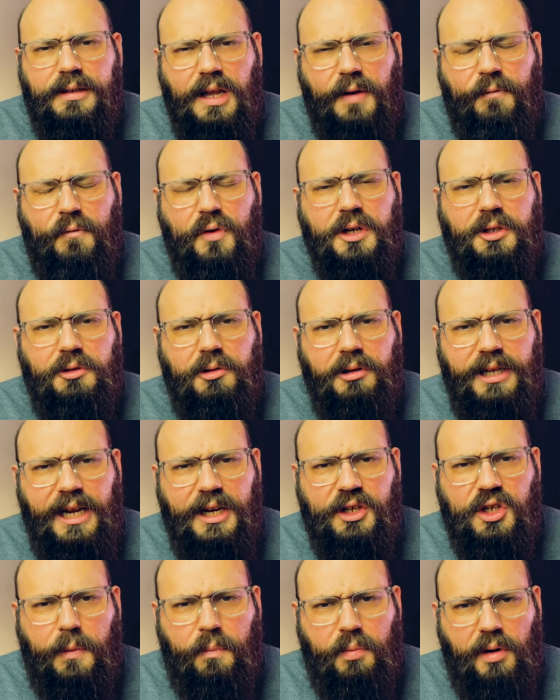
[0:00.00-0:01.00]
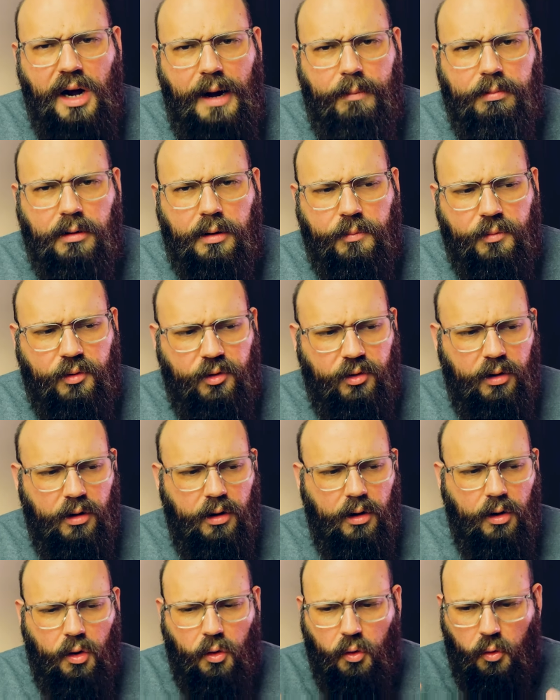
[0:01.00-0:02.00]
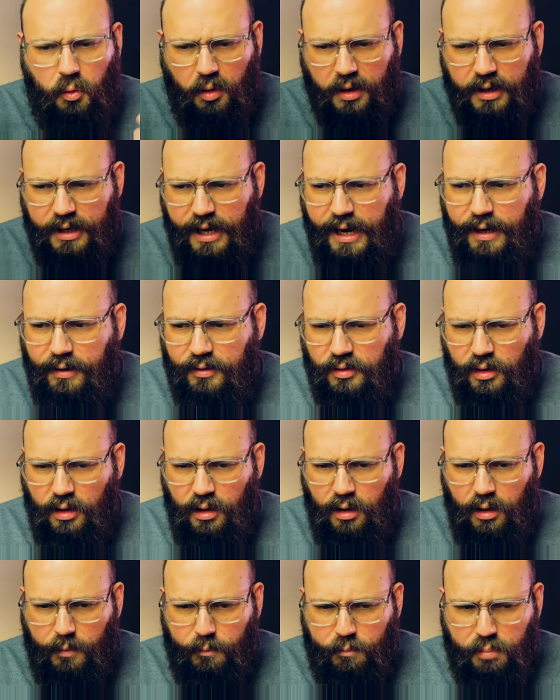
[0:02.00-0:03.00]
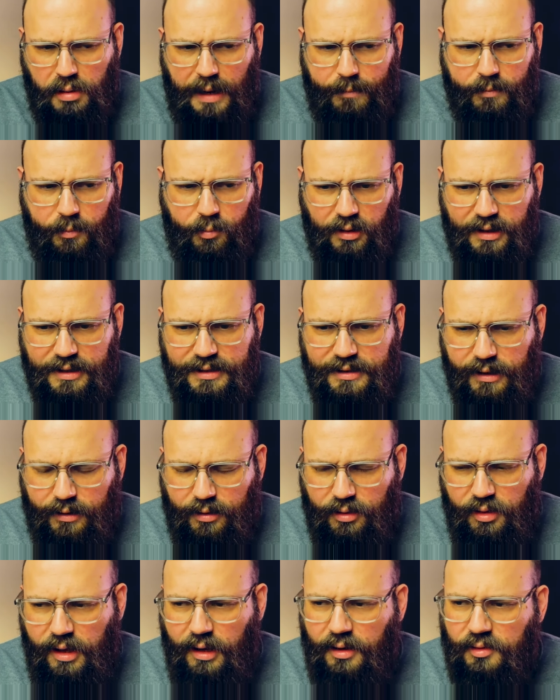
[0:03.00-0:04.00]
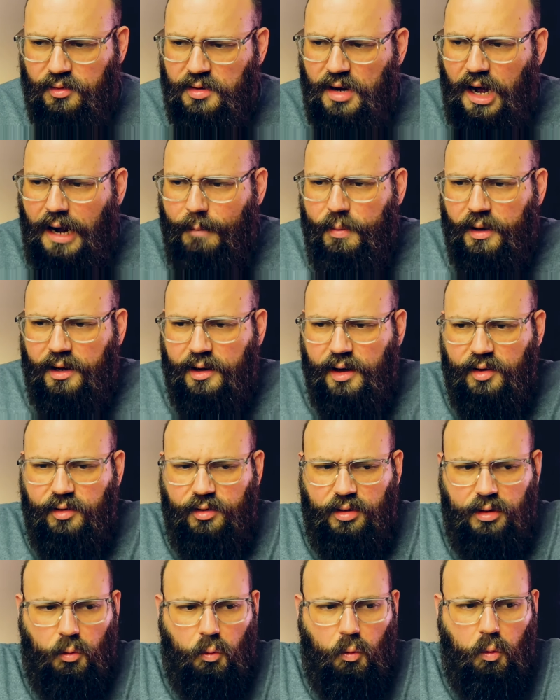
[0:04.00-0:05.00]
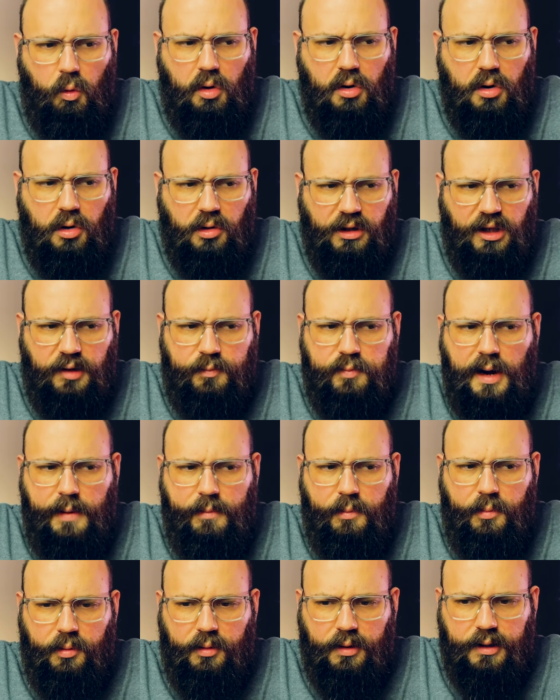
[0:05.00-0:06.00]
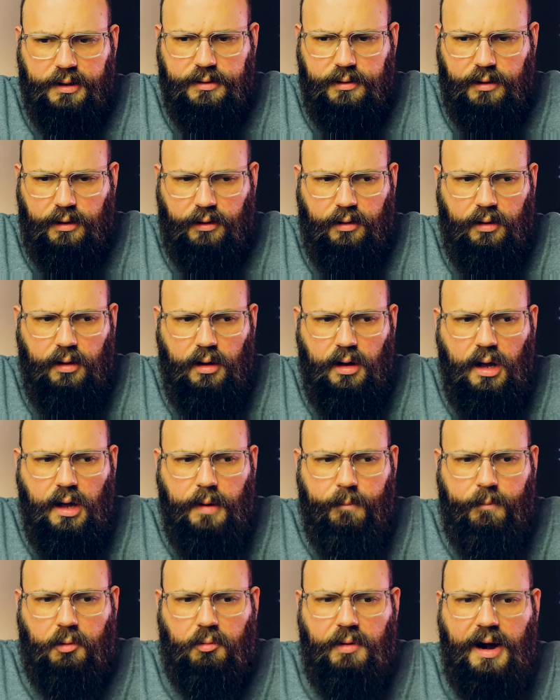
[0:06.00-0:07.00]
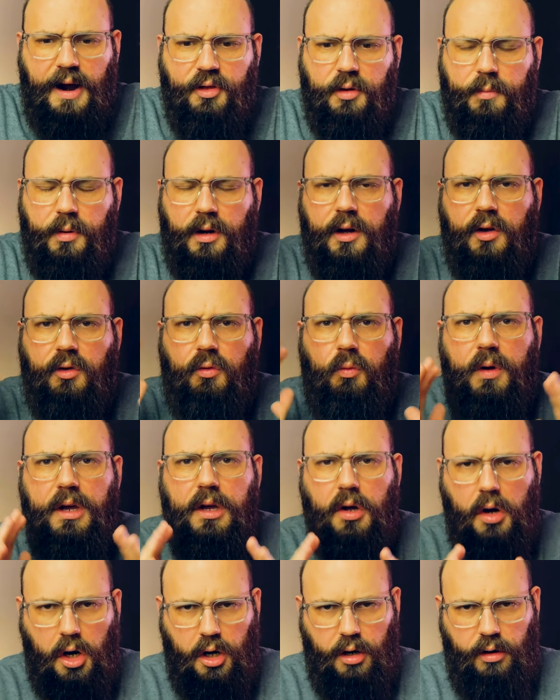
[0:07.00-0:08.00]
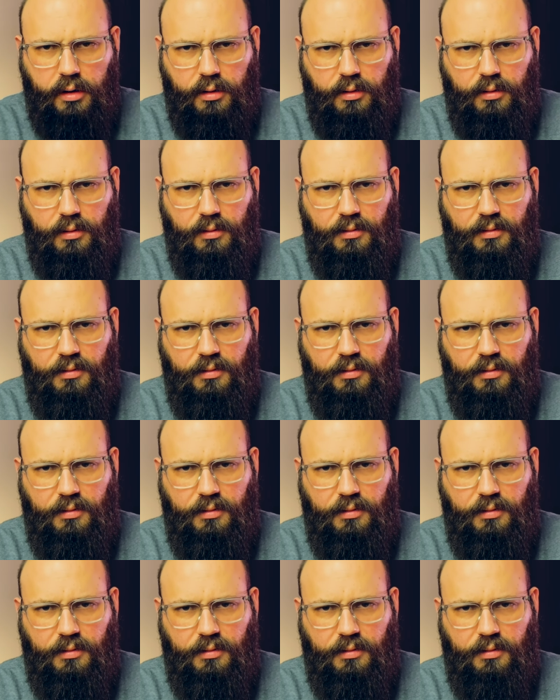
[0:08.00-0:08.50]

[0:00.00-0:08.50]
Different strategic problems create probabilistic things, not because the world is probabilistic, but rather because we are.